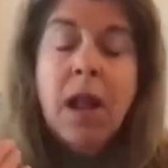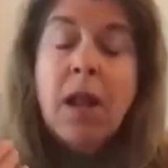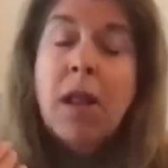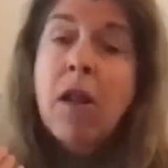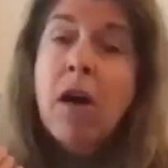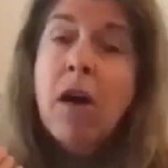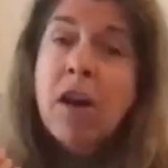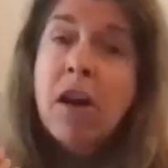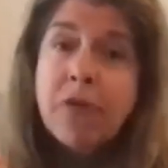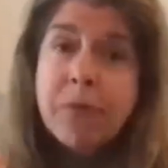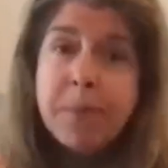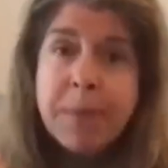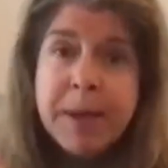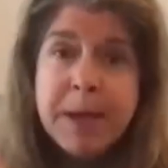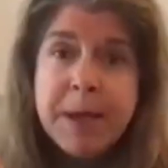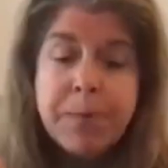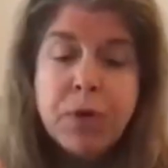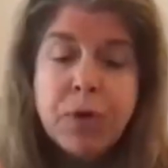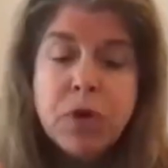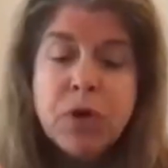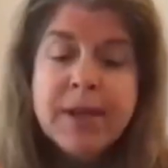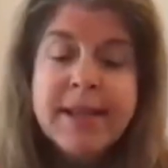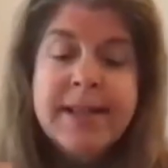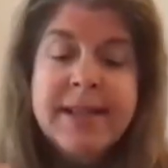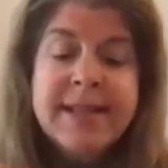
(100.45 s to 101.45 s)
A lot of
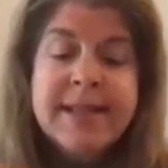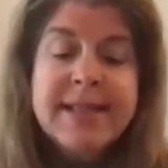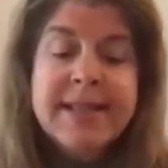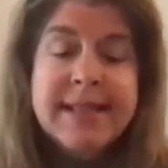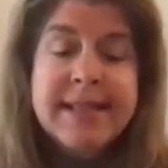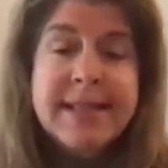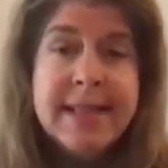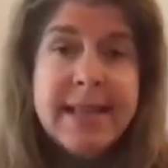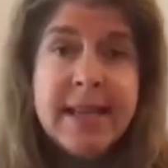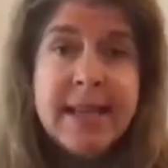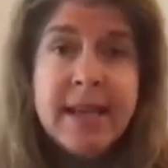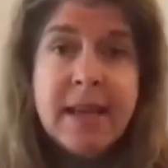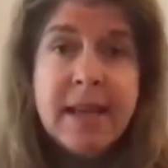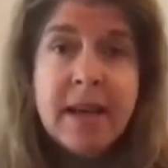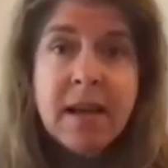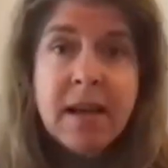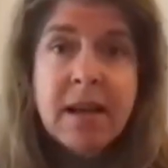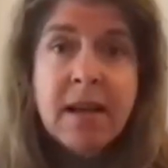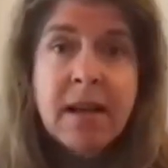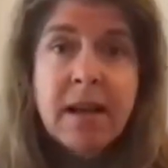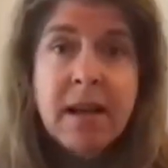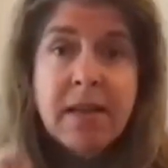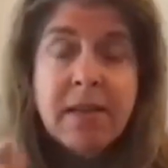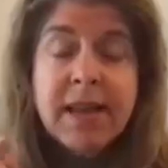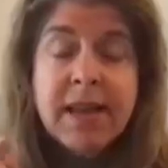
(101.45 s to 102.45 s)
people can
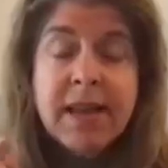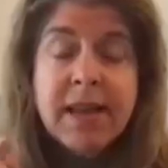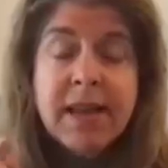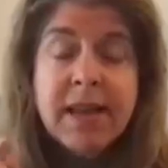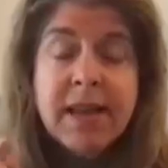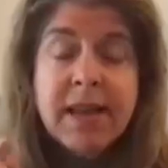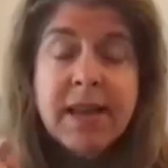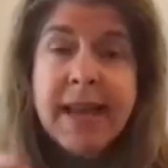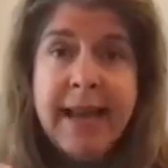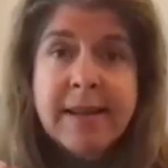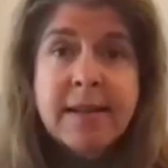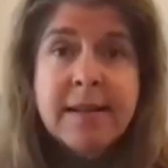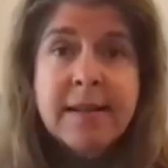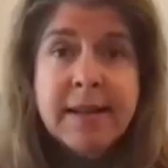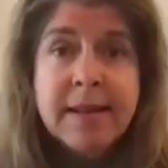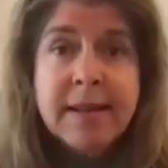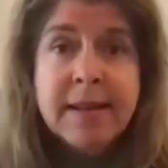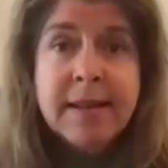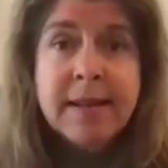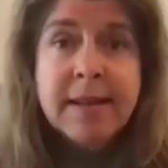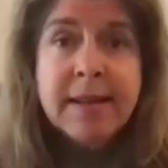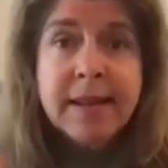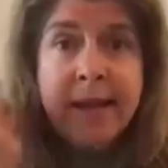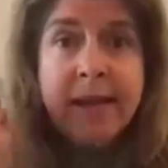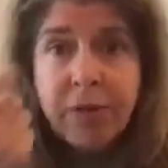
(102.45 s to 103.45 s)
see the
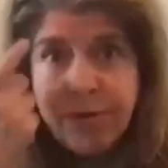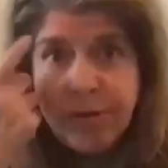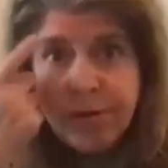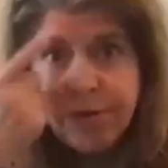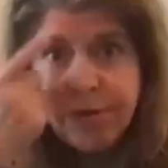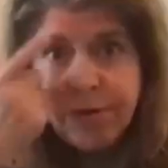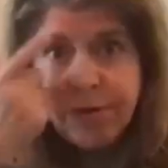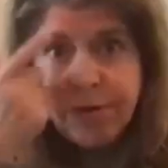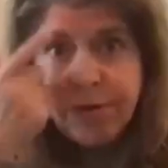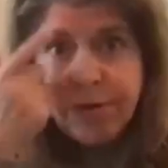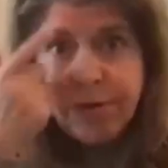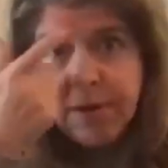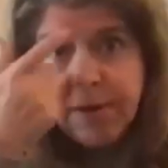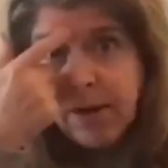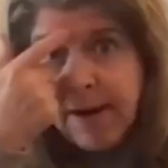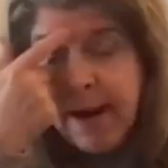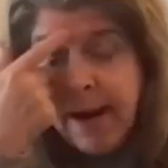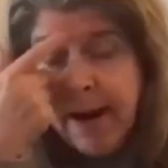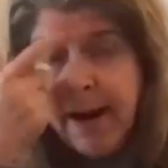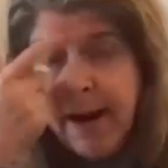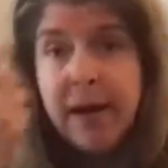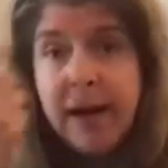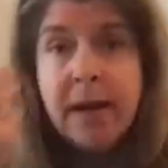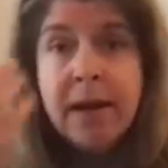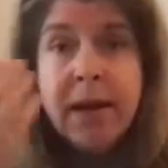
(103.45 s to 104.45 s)
candle in
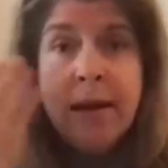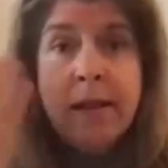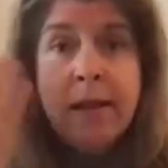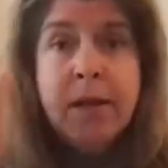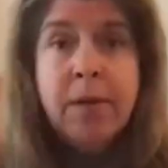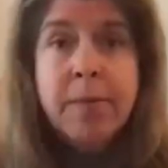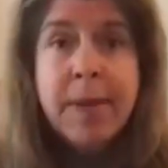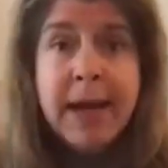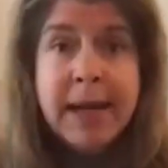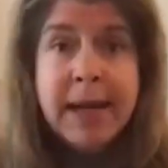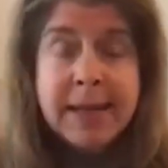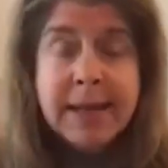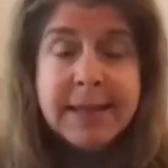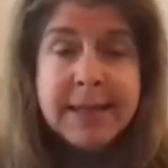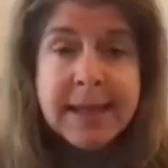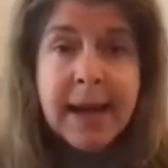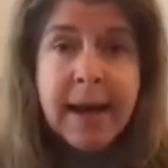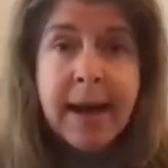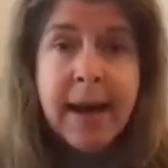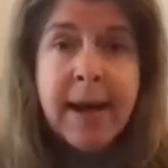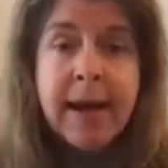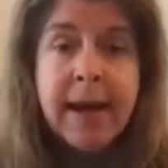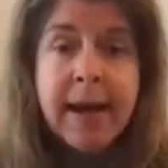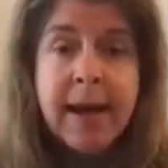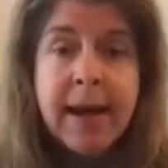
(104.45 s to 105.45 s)
their eye, in their mind's
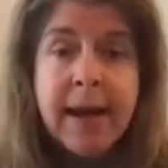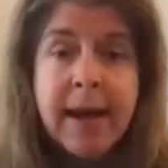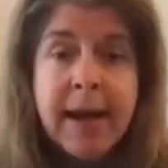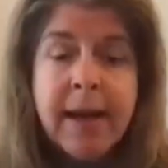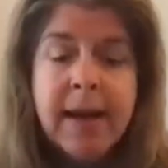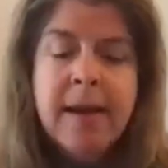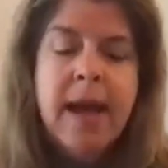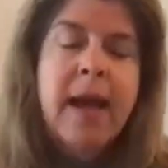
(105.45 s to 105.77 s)
eye.